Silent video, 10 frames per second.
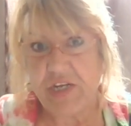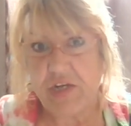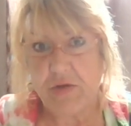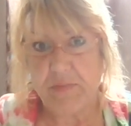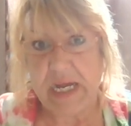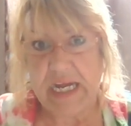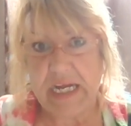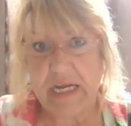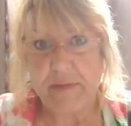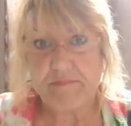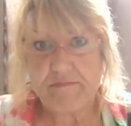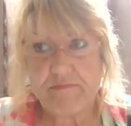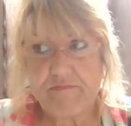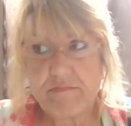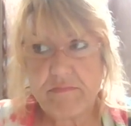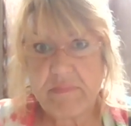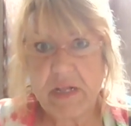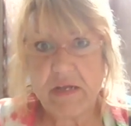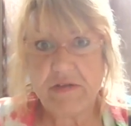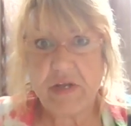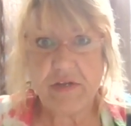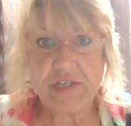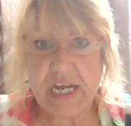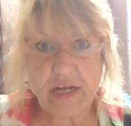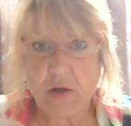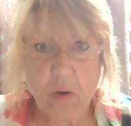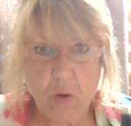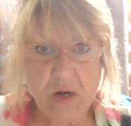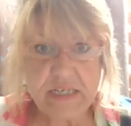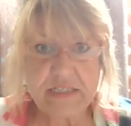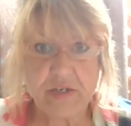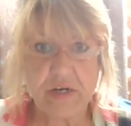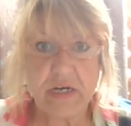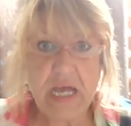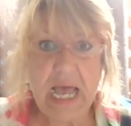you may take a course or